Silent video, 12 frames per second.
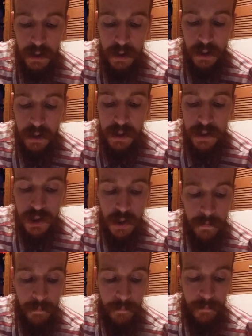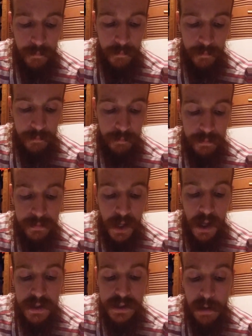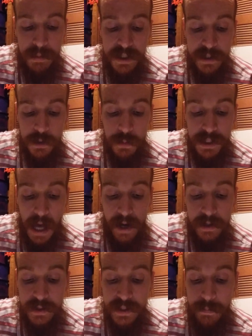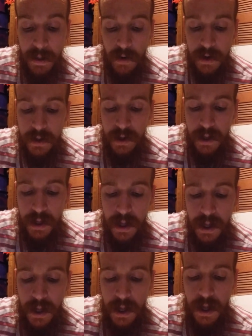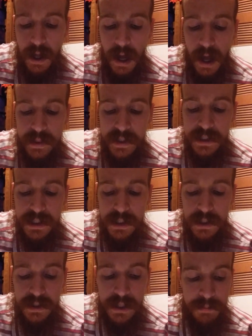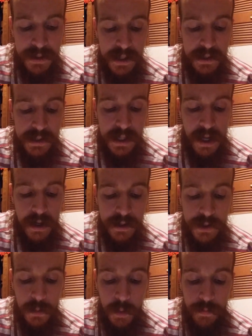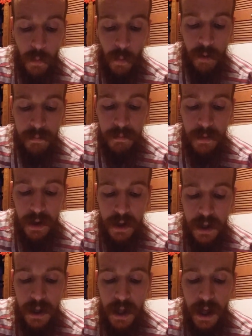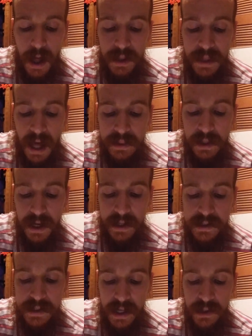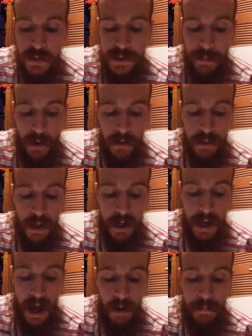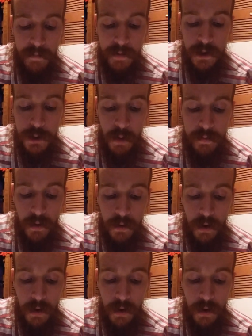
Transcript: condition, substance was added to spirit, and this substance then assumed form, and that the next stage was birth, and now by virtue of